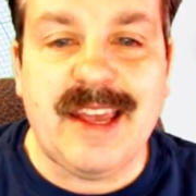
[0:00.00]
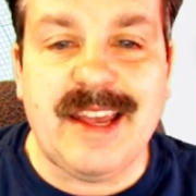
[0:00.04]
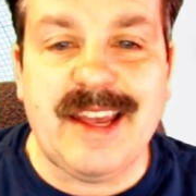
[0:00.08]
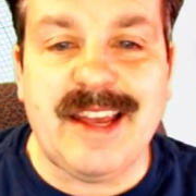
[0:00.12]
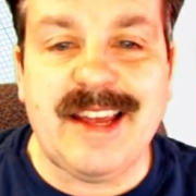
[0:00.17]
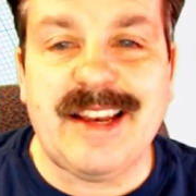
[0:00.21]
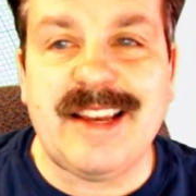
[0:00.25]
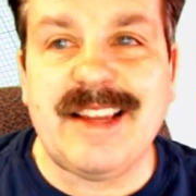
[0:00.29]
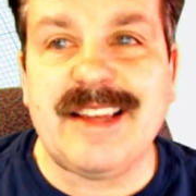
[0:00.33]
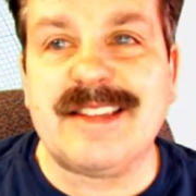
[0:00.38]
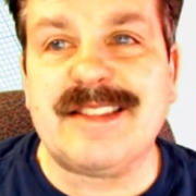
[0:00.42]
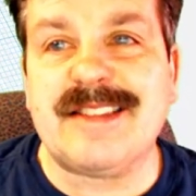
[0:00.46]

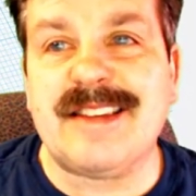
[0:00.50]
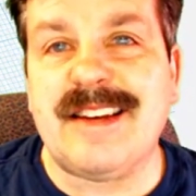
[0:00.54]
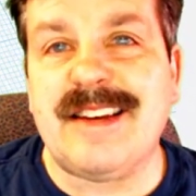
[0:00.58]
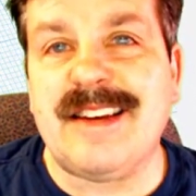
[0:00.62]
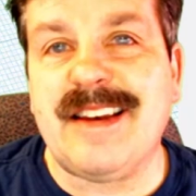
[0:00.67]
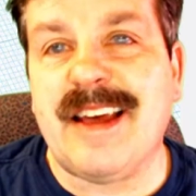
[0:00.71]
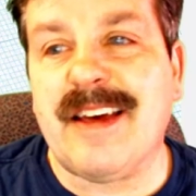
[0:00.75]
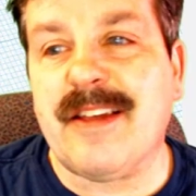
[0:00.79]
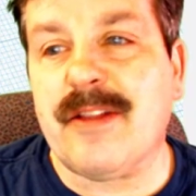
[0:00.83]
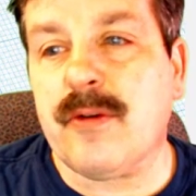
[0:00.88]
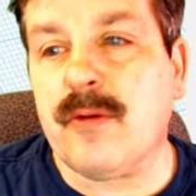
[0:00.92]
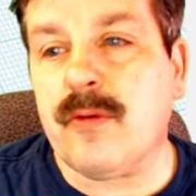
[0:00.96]
it is
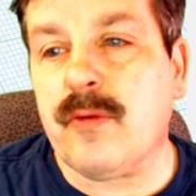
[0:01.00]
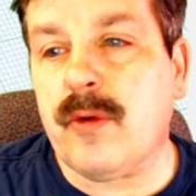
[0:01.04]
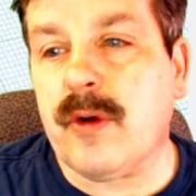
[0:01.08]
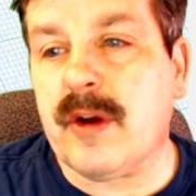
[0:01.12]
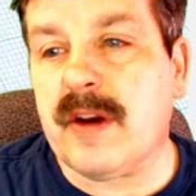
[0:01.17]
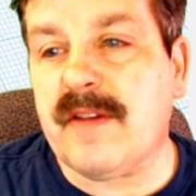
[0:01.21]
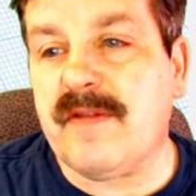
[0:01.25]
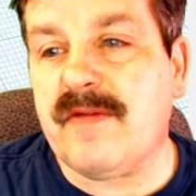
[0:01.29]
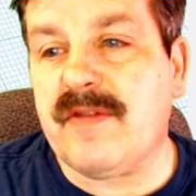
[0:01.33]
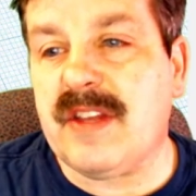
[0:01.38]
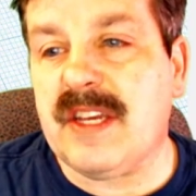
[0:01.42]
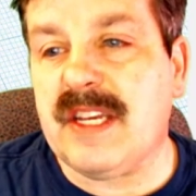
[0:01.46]
another
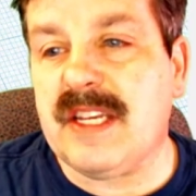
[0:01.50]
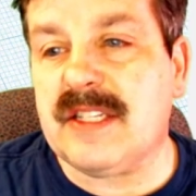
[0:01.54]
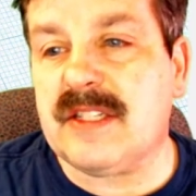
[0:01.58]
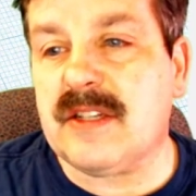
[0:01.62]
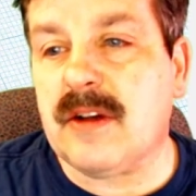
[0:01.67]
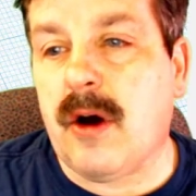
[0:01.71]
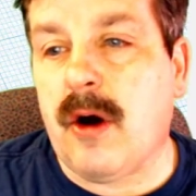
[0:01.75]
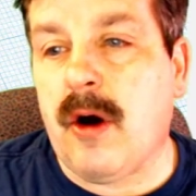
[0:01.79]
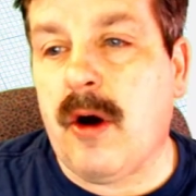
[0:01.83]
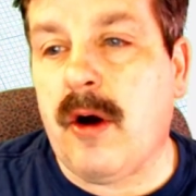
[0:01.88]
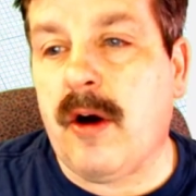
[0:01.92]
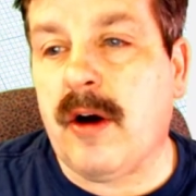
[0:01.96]
one of these
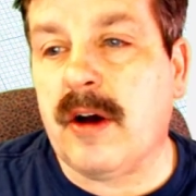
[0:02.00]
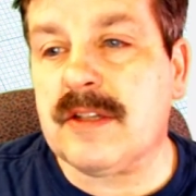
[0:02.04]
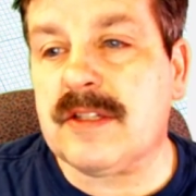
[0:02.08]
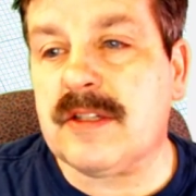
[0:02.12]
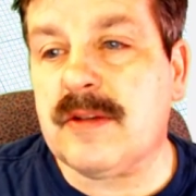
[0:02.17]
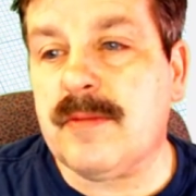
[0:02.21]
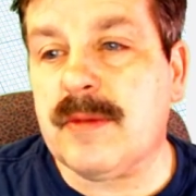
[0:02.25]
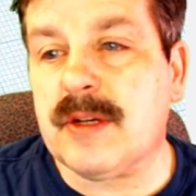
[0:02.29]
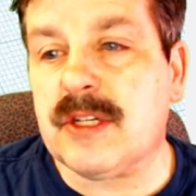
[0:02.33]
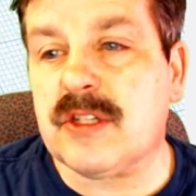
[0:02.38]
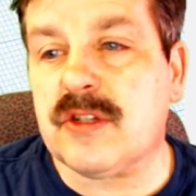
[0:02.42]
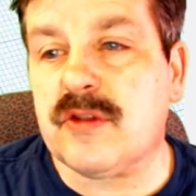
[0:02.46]

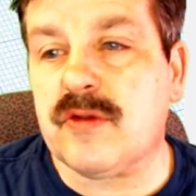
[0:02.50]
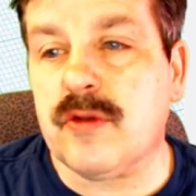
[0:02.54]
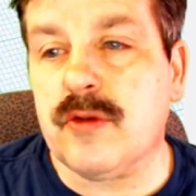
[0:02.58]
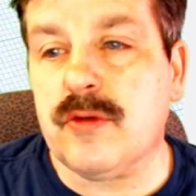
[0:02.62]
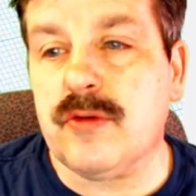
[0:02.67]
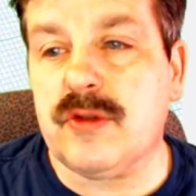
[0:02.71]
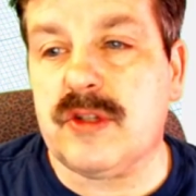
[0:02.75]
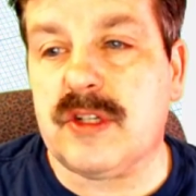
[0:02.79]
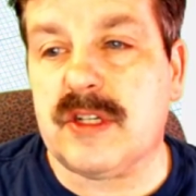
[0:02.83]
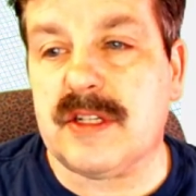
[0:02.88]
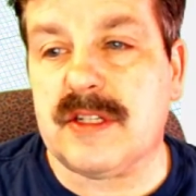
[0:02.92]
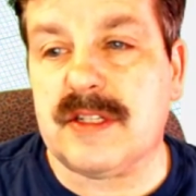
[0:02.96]
awesome
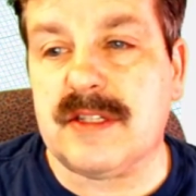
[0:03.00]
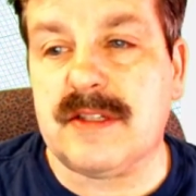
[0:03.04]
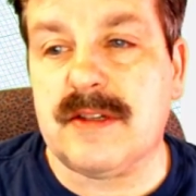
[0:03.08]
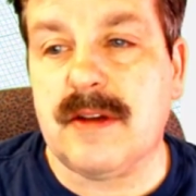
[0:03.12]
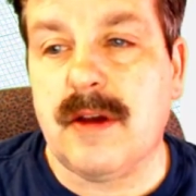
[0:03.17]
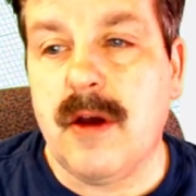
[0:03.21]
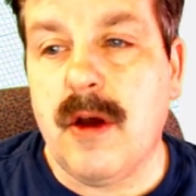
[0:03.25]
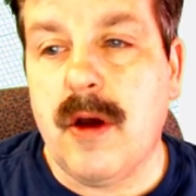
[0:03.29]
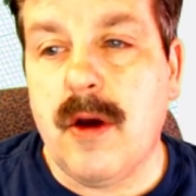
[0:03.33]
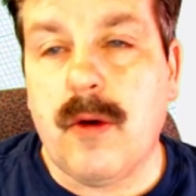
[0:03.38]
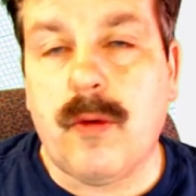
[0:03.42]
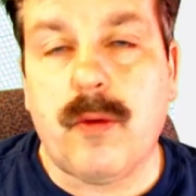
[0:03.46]
extrusions
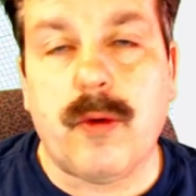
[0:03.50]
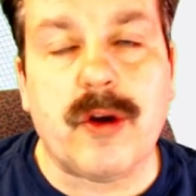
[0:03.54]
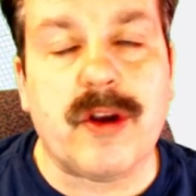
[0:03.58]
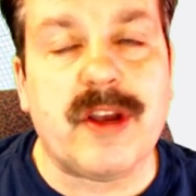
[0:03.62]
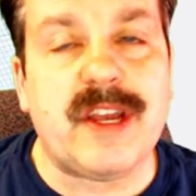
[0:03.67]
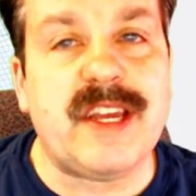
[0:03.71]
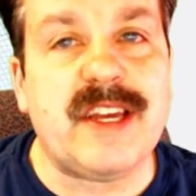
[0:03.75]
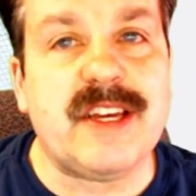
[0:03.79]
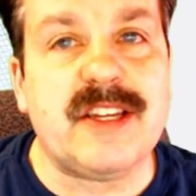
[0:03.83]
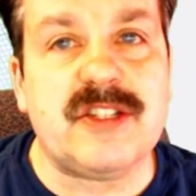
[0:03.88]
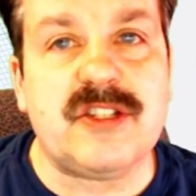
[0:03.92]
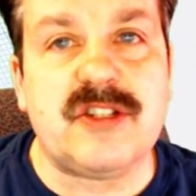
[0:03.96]
where
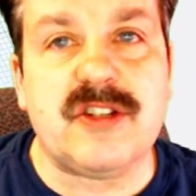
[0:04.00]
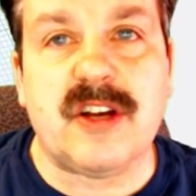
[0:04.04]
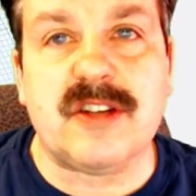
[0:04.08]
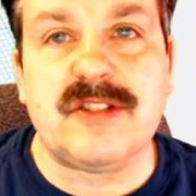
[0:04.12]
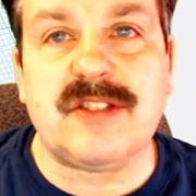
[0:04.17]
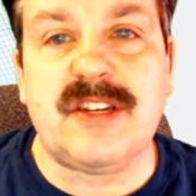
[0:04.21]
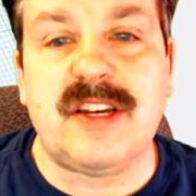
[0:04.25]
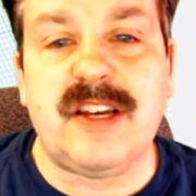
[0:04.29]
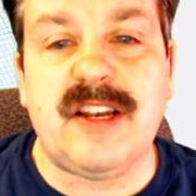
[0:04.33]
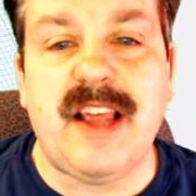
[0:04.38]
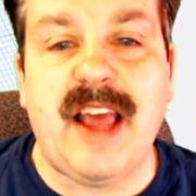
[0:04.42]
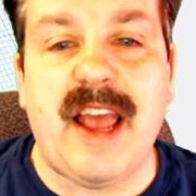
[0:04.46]
he
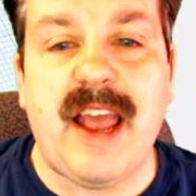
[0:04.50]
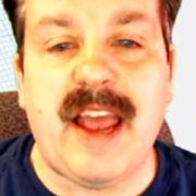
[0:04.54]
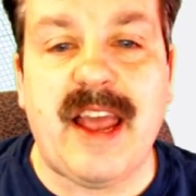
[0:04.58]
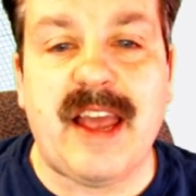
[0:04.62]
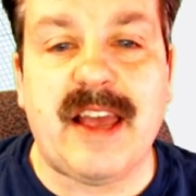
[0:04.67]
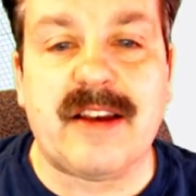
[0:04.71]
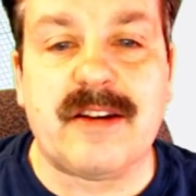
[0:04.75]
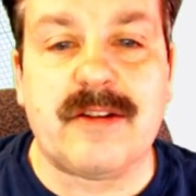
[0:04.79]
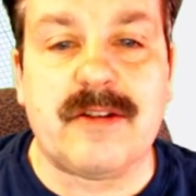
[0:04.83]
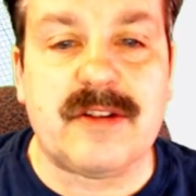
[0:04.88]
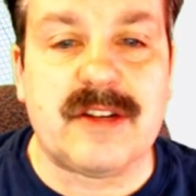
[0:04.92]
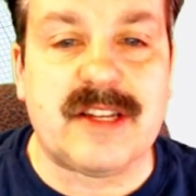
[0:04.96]
adjusted the
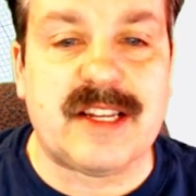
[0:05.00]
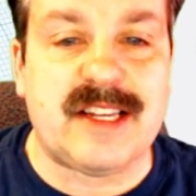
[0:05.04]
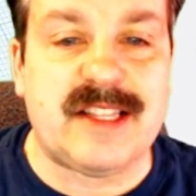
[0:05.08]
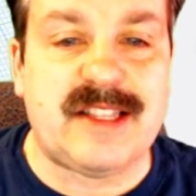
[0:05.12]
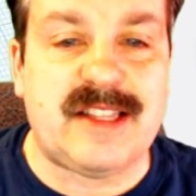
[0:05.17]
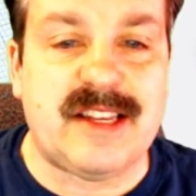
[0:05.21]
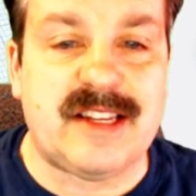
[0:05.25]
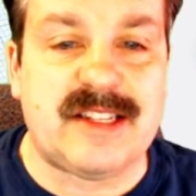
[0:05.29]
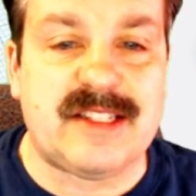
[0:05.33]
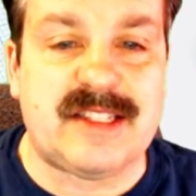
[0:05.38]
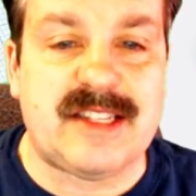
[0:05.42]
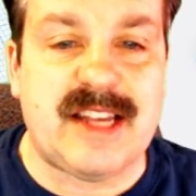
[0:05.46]
handle to get
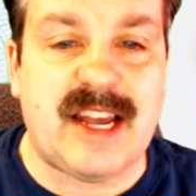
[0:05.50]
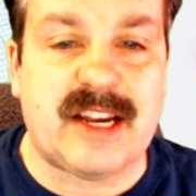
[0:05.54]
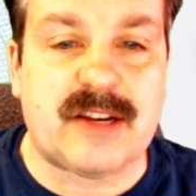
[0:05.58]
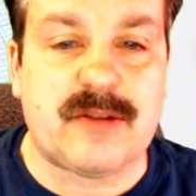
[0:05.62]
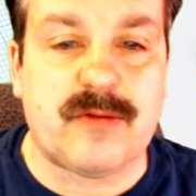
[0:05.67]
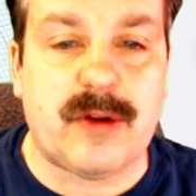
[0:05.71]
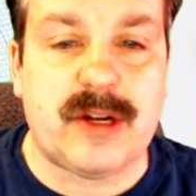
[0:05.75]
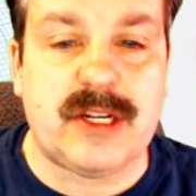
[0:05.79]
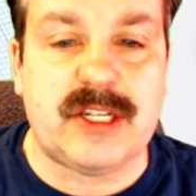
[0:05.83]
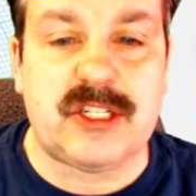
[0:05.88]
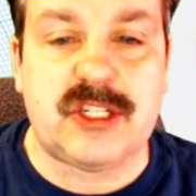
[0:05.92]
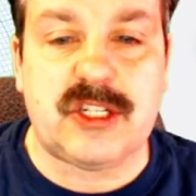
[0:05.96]
the exact
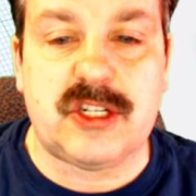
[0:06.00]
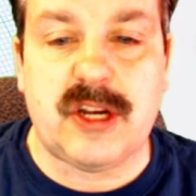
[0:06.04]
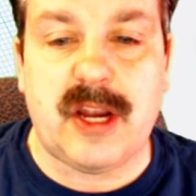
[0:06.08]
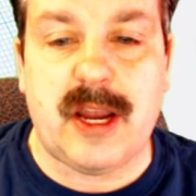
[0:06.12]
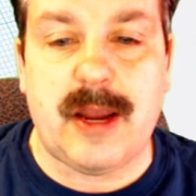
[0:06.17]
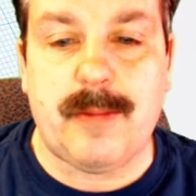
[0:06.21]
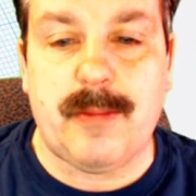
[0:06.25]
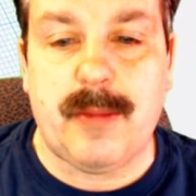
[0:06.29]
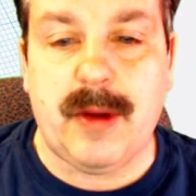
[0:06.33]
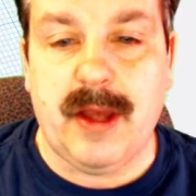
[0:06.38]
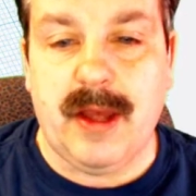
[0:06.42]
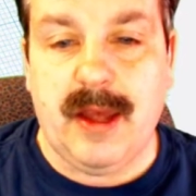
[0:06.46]
right
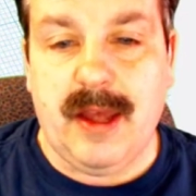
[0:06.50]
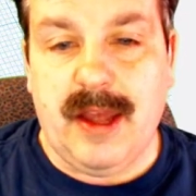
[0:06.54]
shape